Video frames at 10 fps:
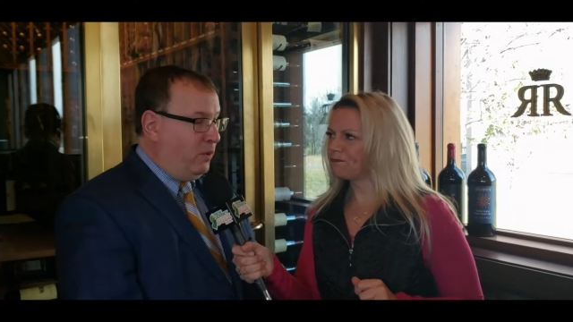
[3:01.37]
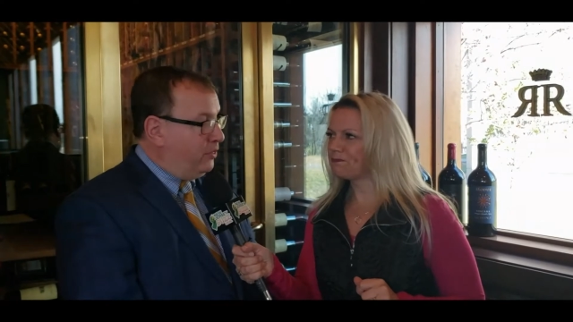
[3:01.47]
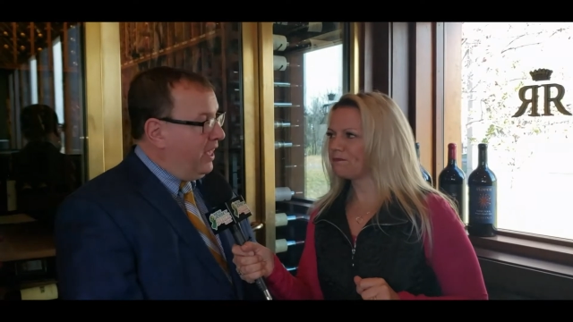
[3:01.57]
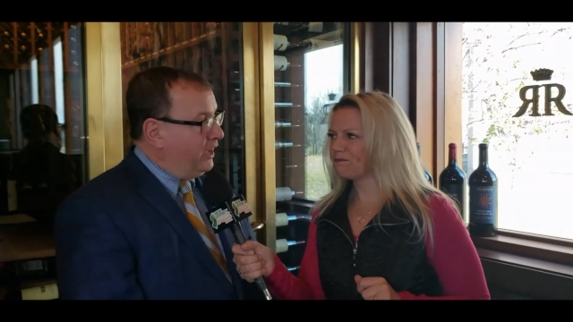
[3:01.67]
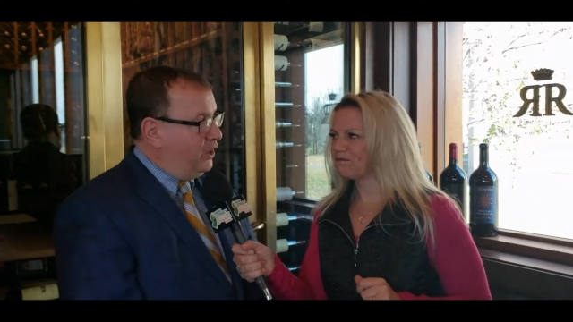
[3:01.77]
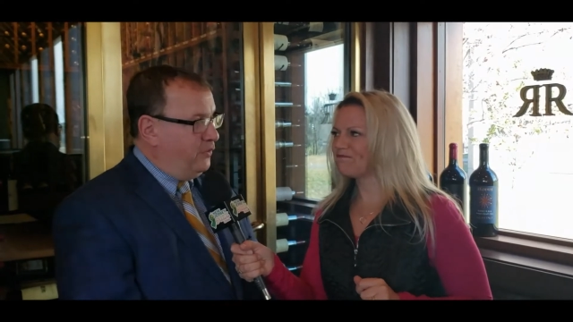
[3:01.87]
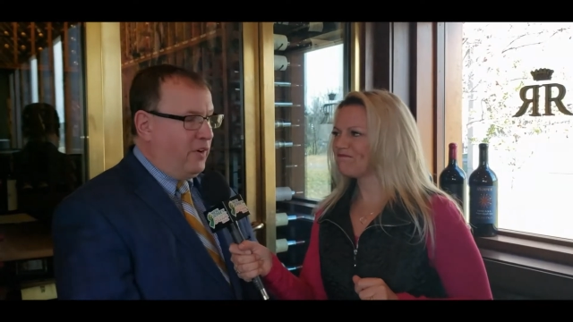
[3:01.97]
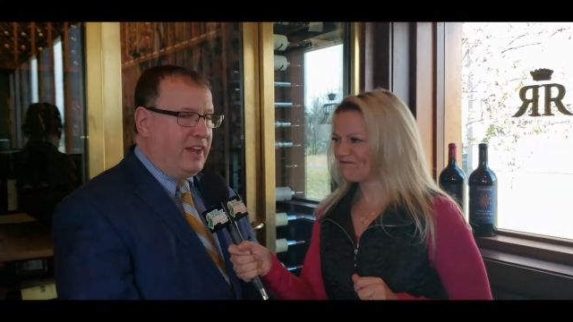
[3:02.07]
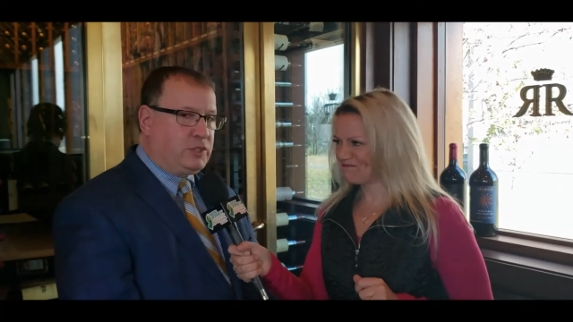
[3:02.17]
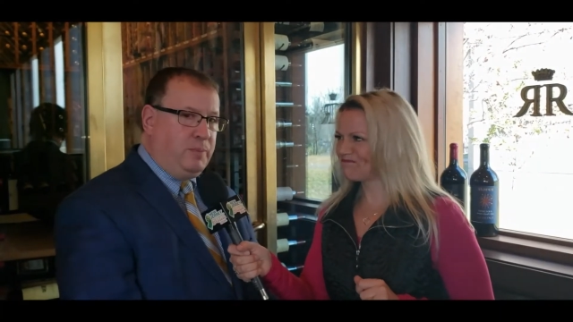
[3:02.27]
Speaker 1: what, thank you for
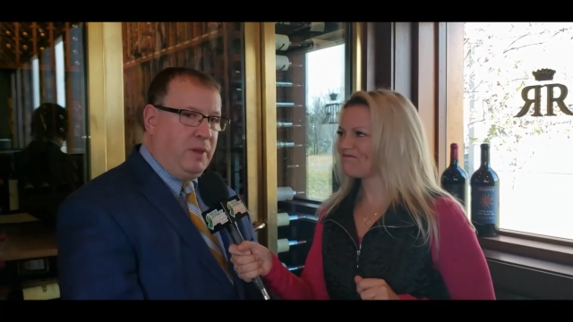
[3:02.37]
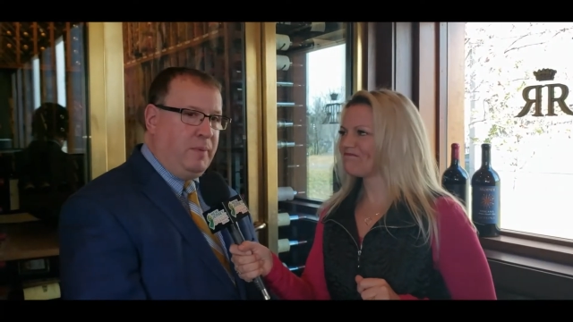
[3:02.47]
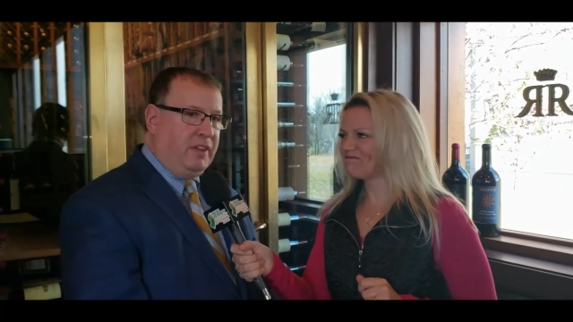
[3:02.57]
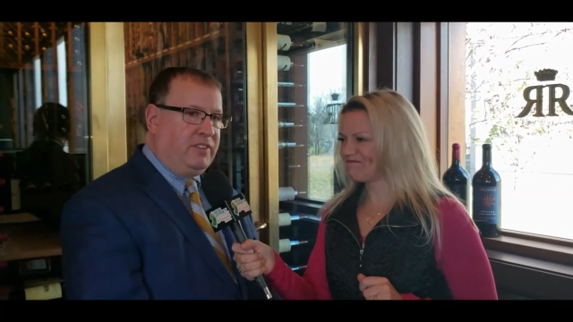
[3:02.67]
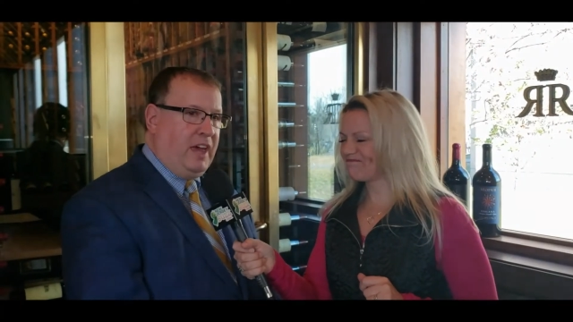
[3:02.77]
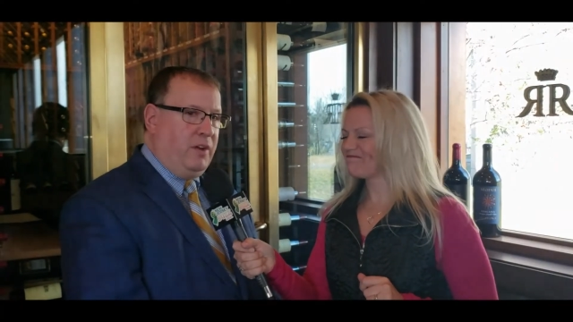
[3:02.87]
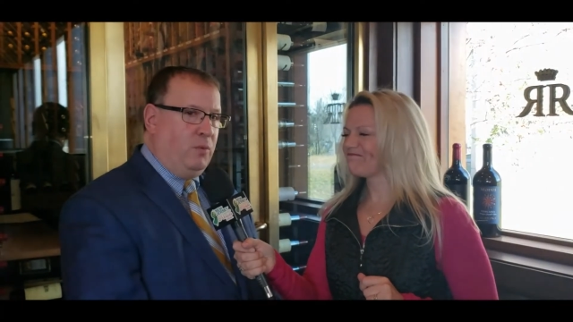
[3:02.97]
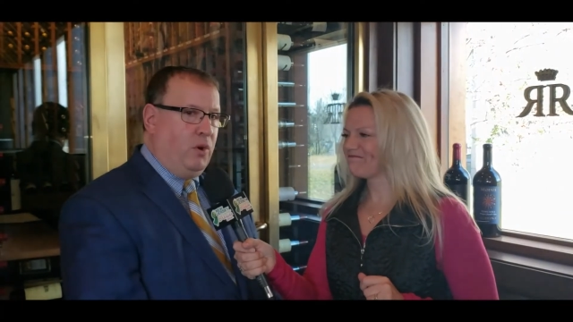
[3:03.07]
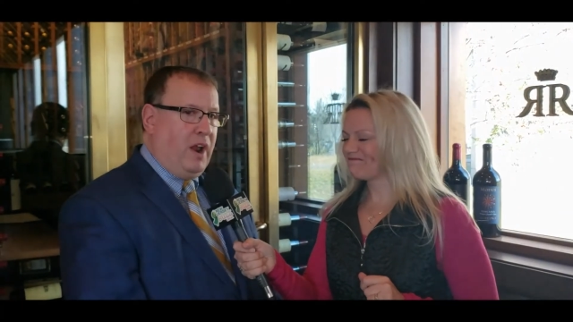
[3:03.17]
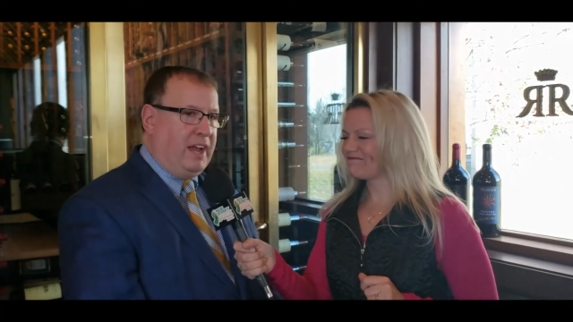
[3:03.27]
asking me about that.
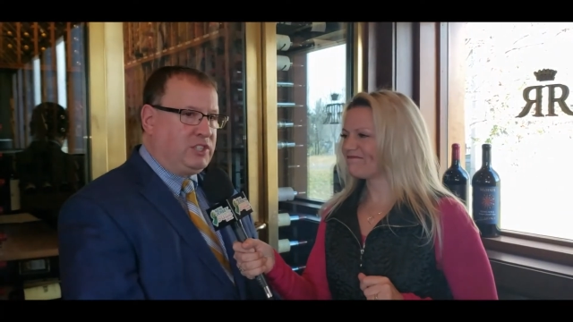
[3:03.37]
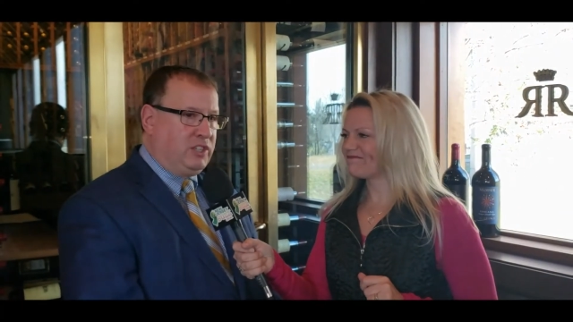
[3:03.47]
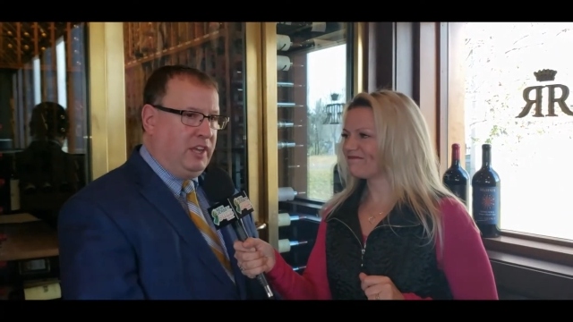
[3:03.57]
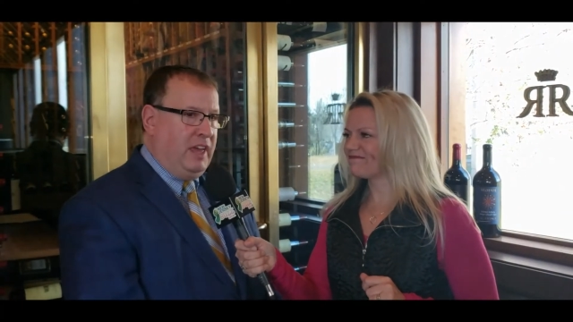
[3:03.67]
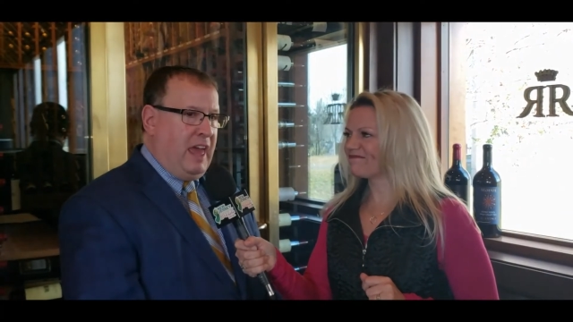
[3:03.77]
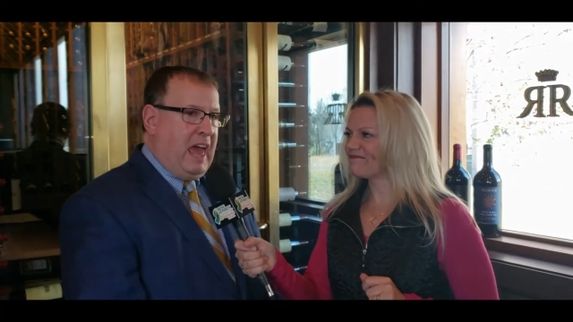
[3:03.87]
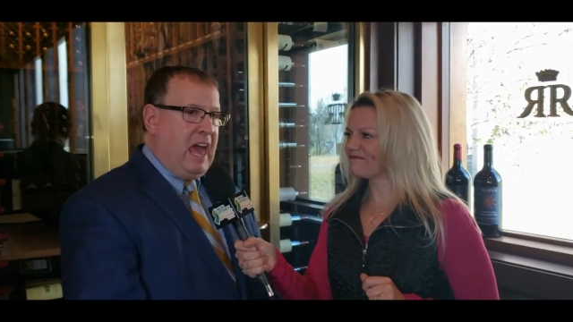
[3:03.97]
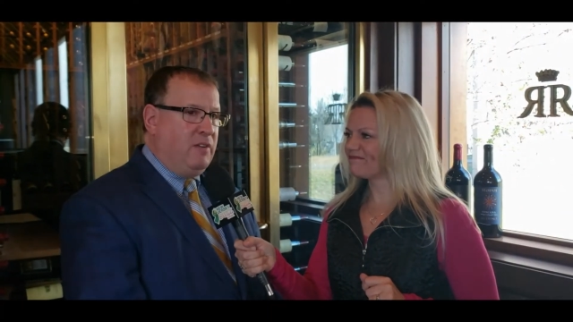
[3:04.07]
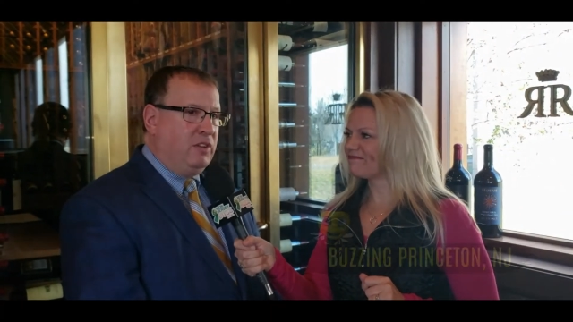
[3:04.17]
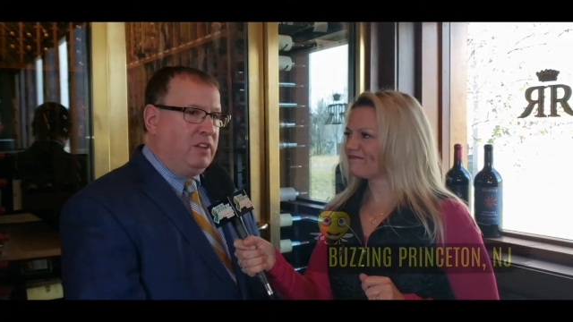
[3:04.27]
We're actually
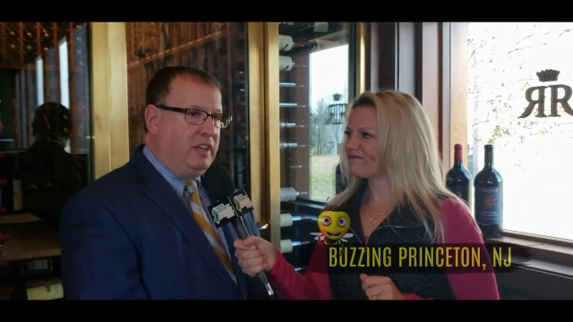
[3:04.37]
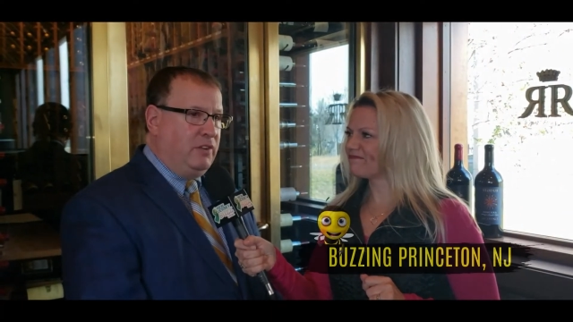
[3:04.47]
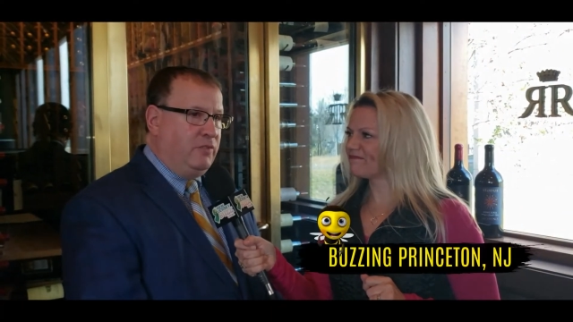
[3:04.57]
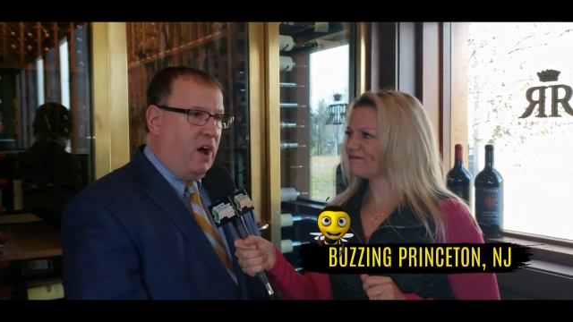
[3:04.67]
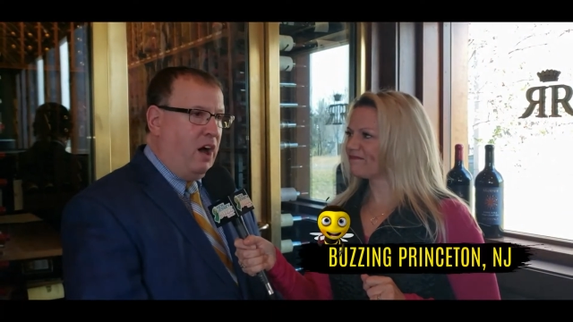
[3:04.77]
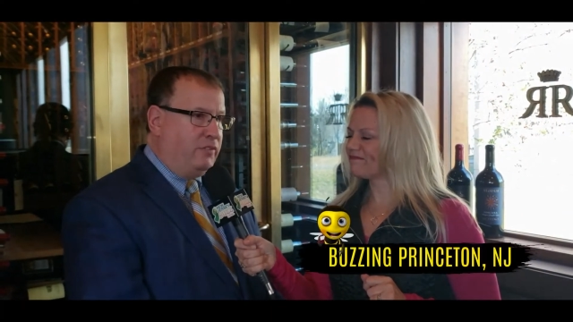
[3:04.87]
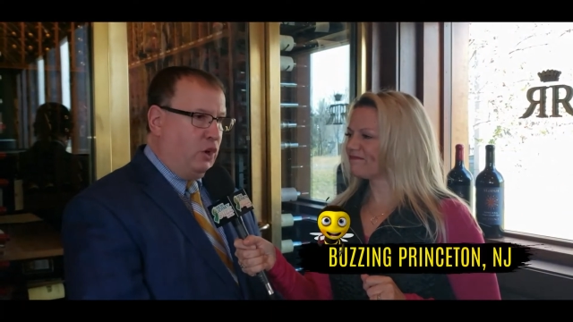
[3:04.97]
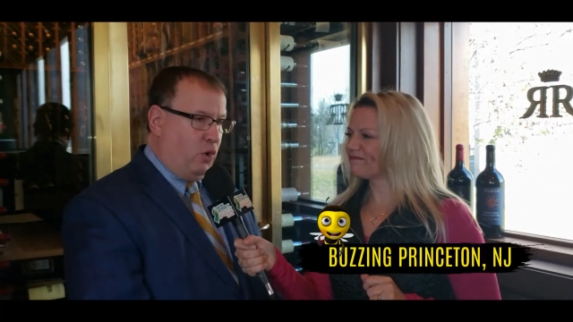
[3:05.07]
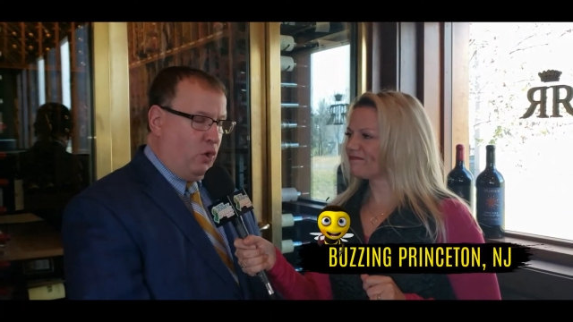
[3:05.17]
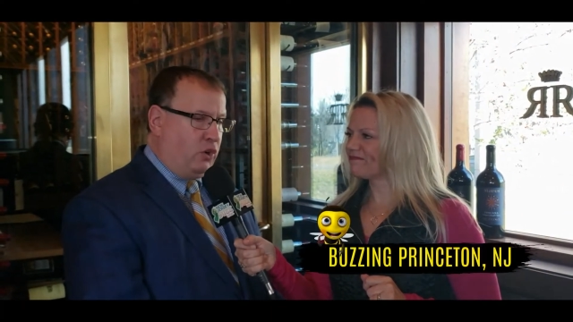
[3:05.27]
heavily involved in
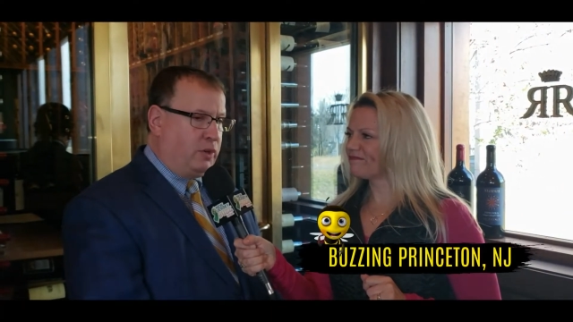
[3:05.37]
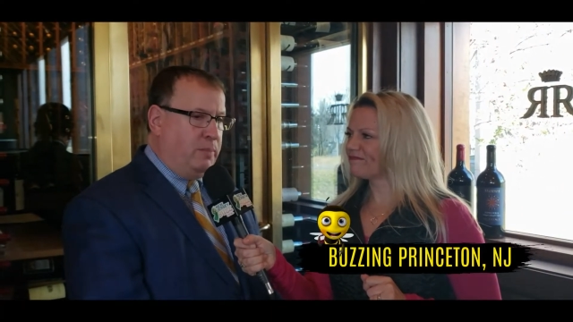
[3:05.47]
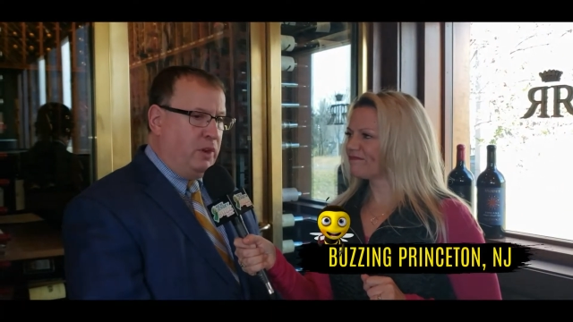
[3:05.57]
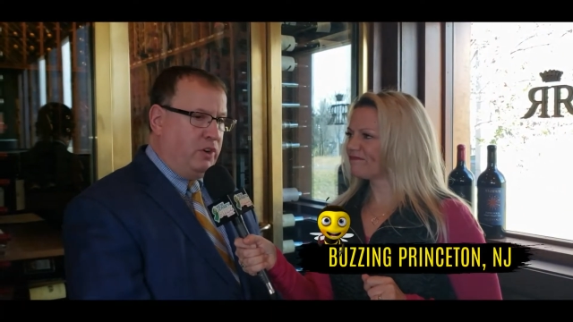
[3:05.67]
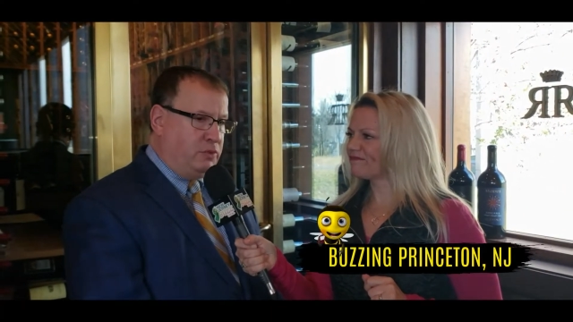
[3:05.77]
all our communities,